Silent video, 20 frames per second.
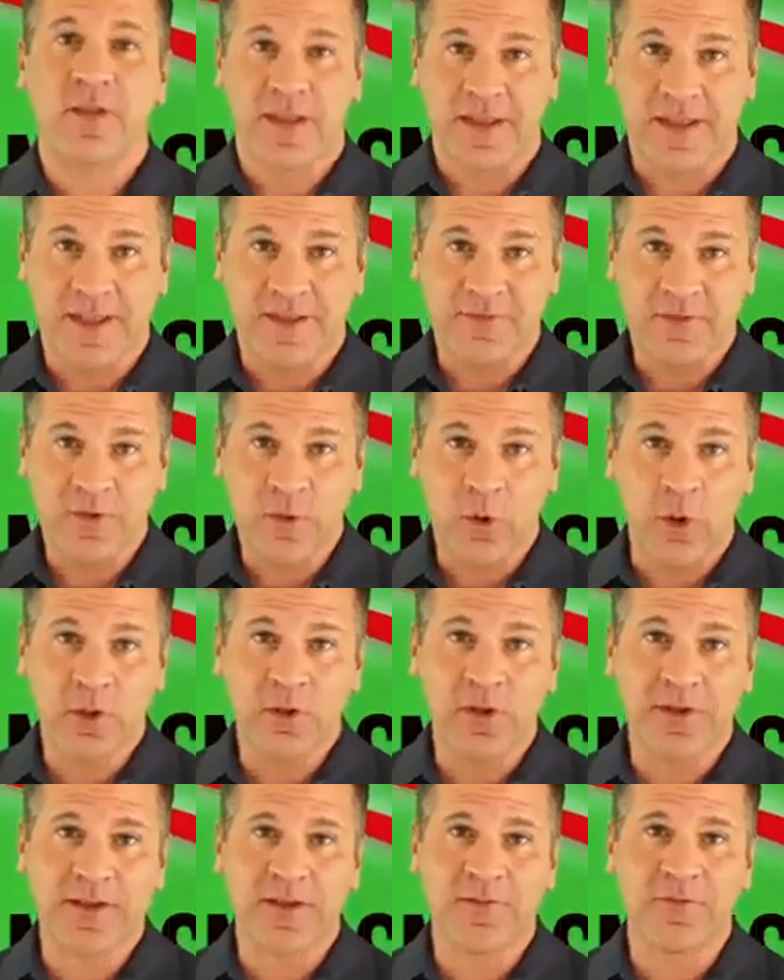you're
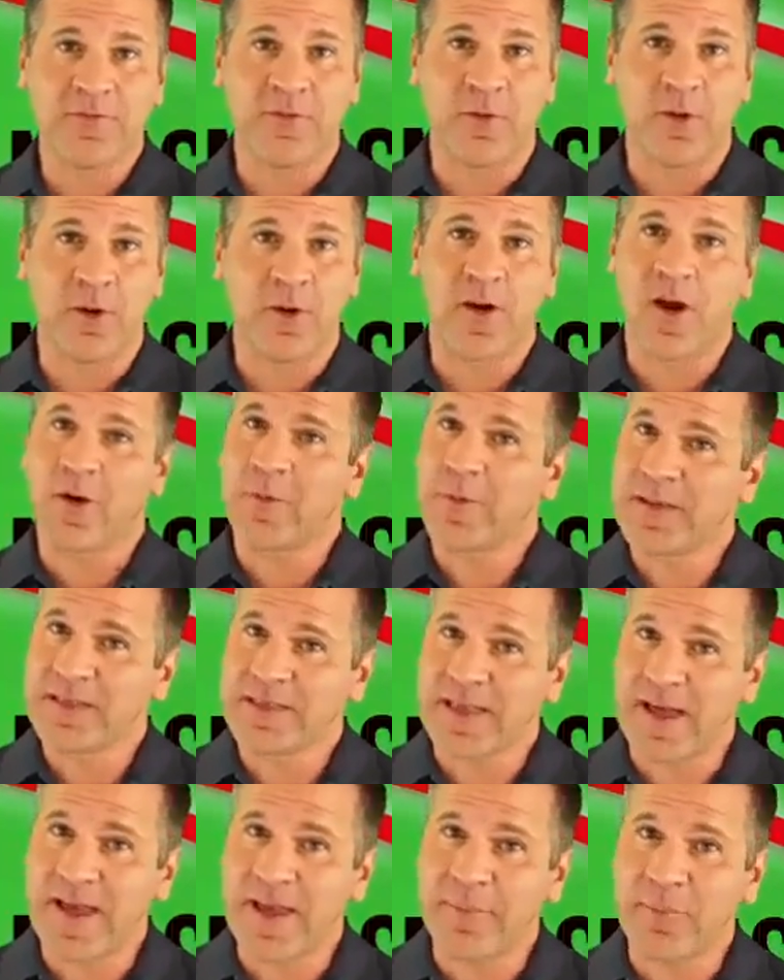searching for a
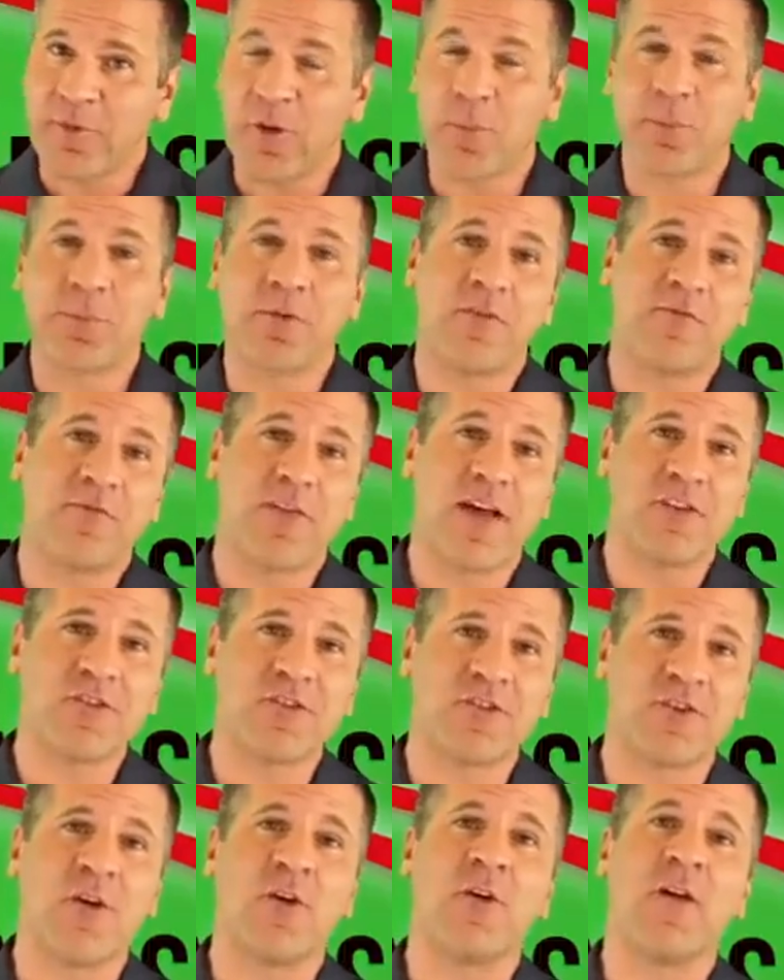trustworthy and affordable
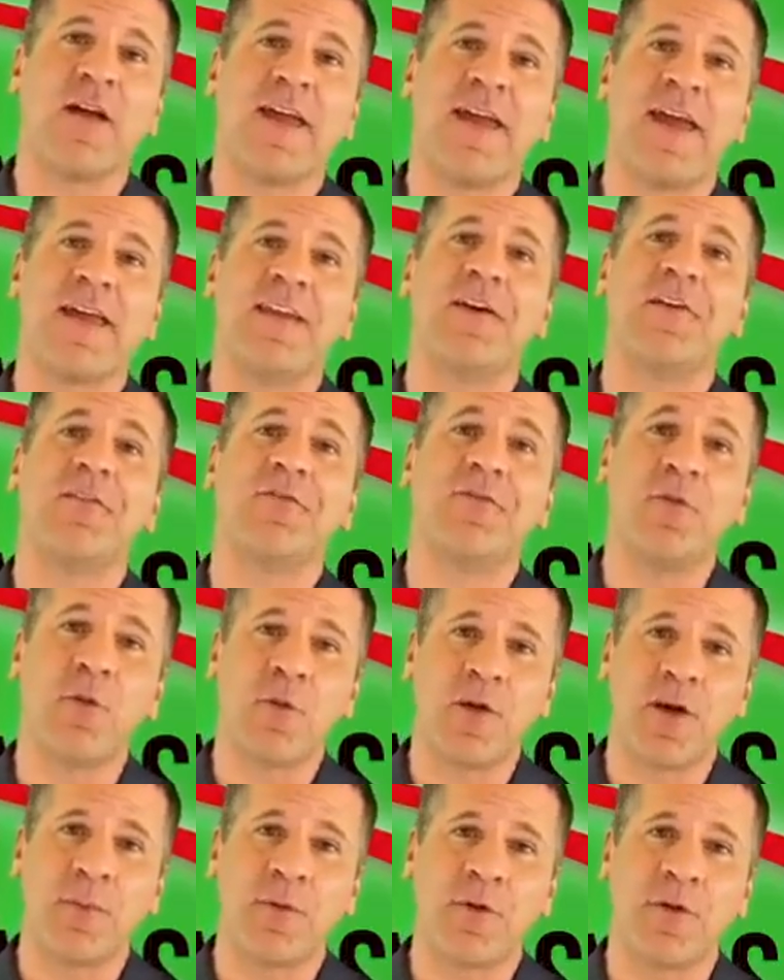removals company
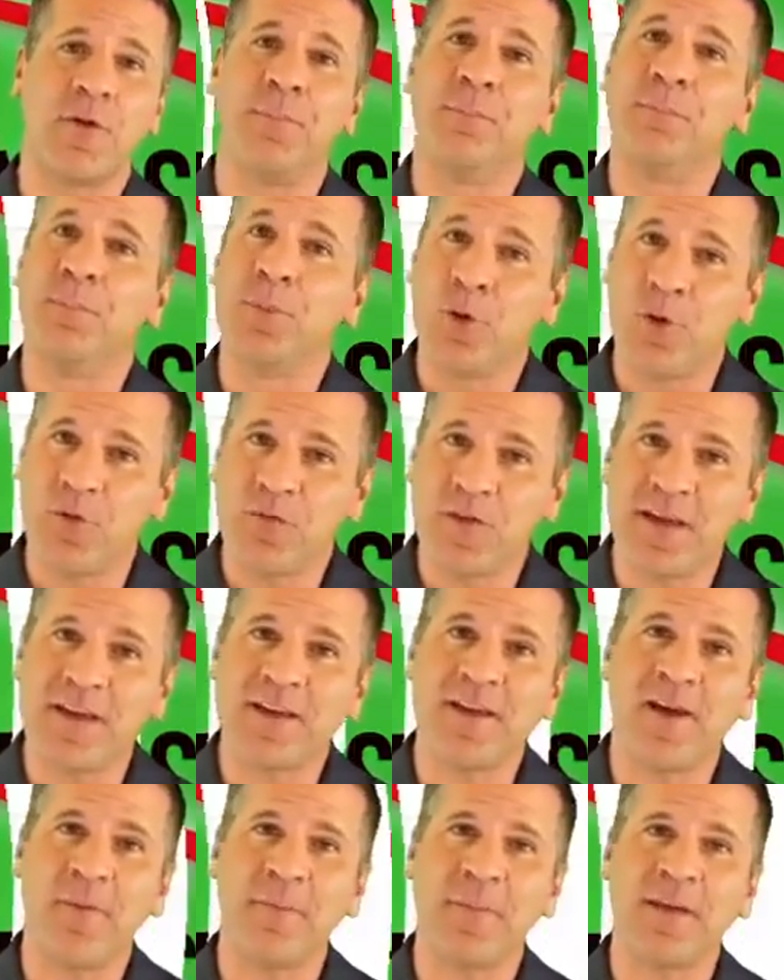in Barnsbury
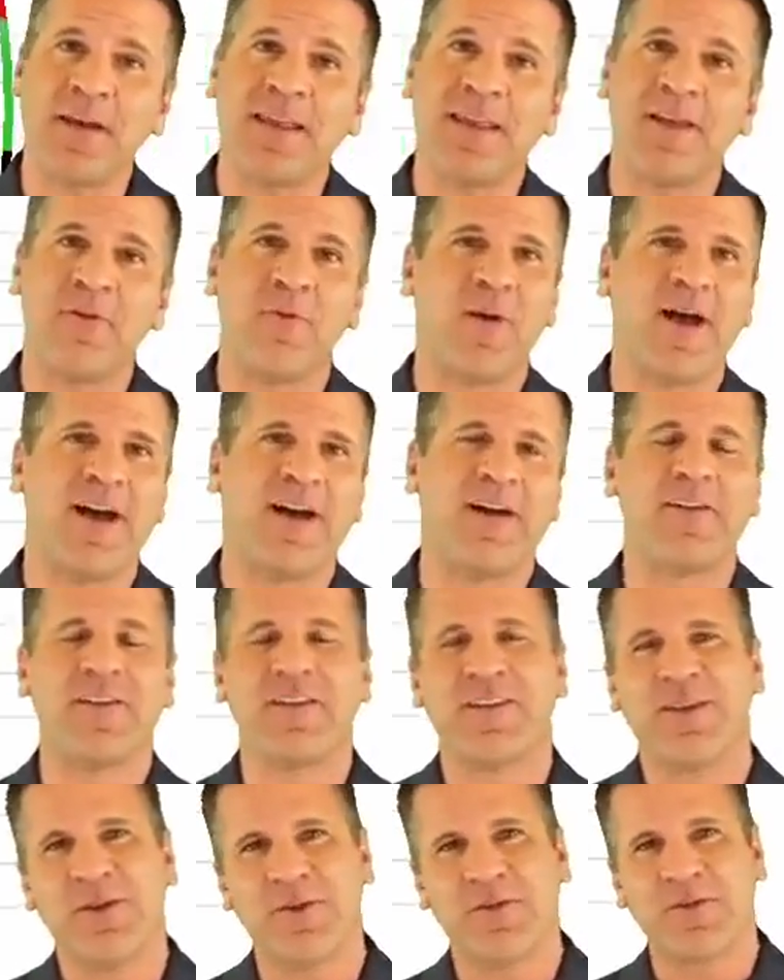you've come to the right
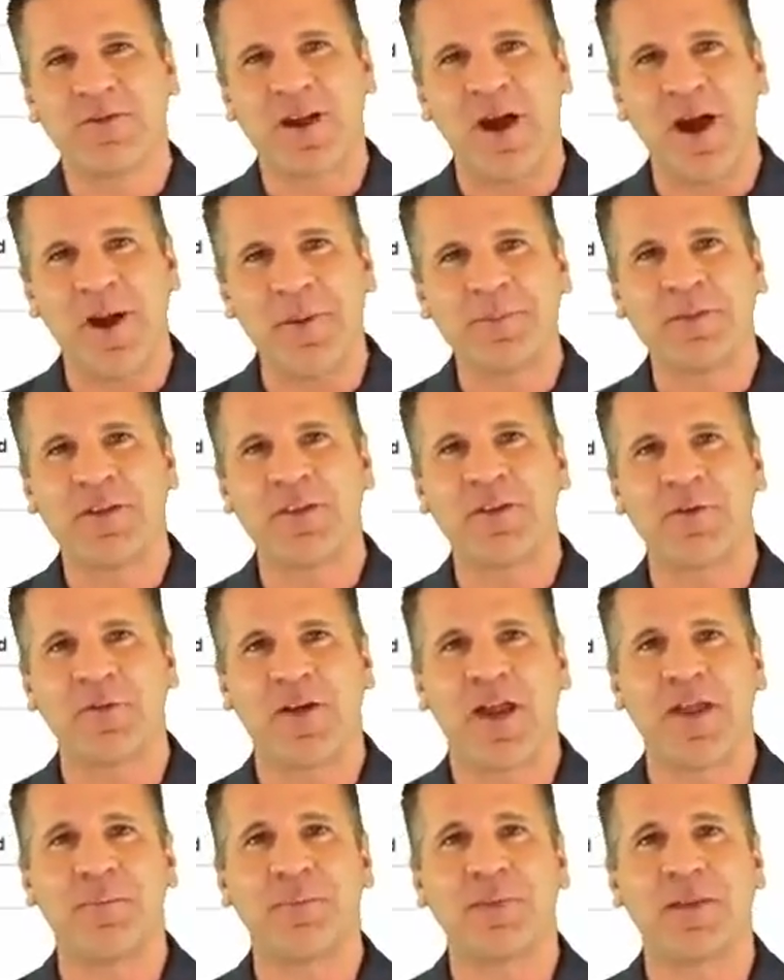place.
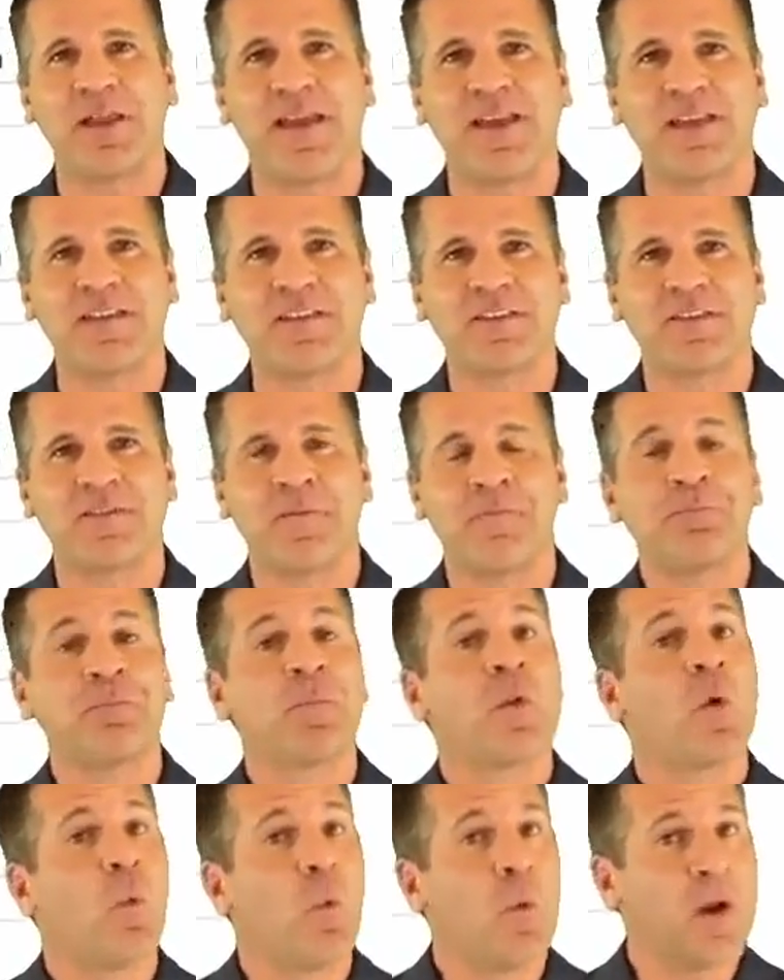We're proud to
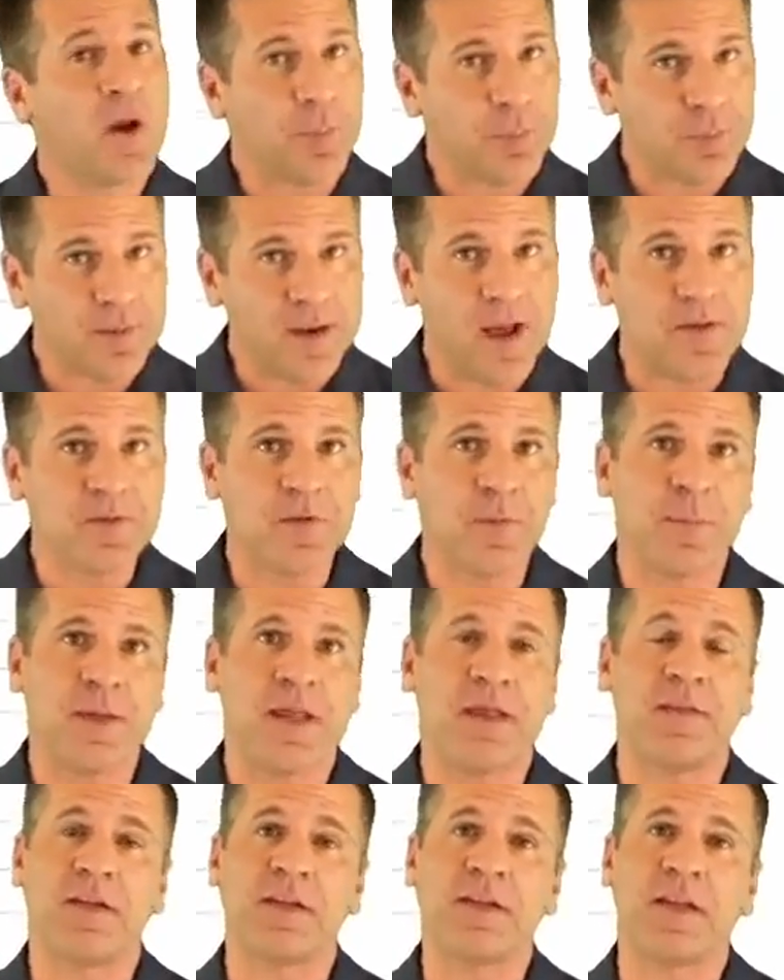be among the top
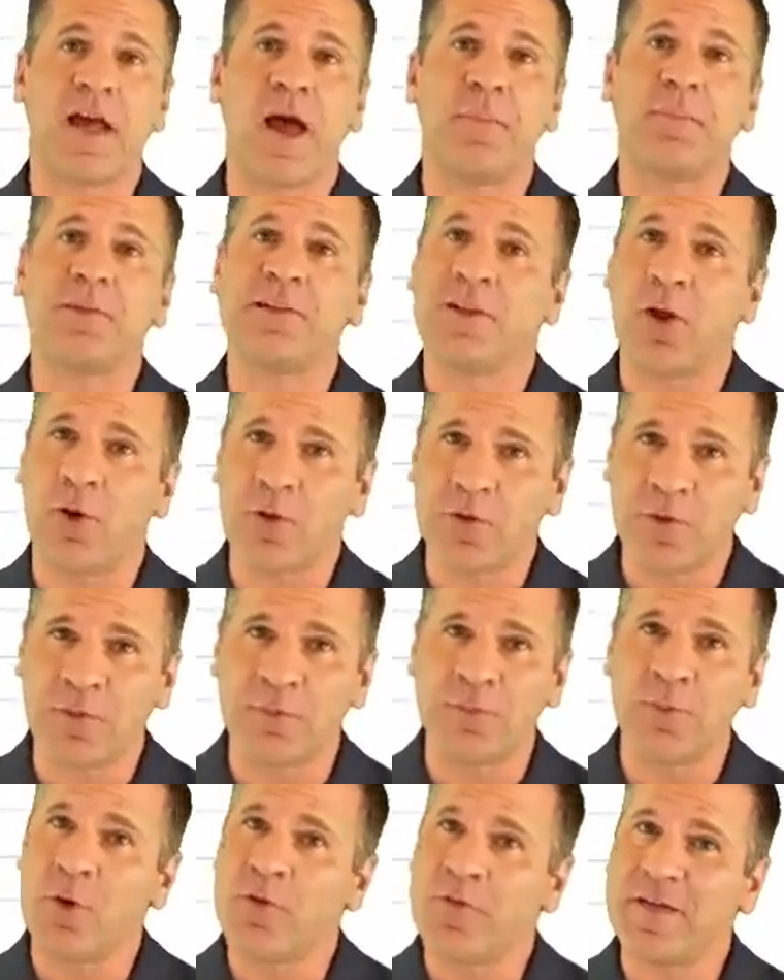local home
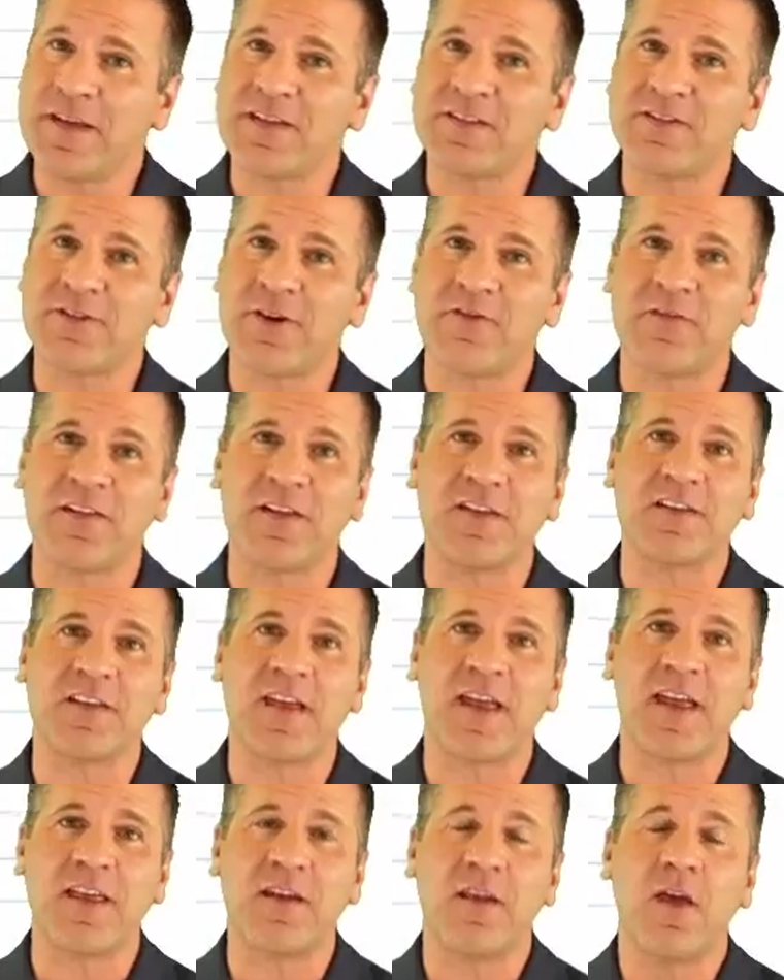removal quote companies
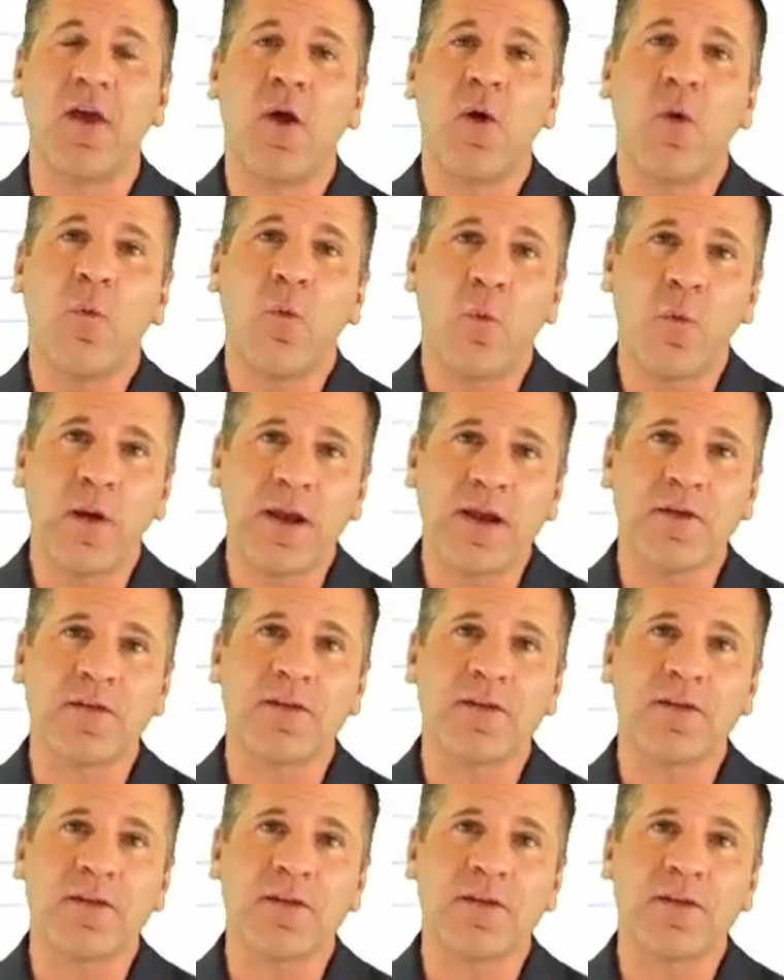in the UK.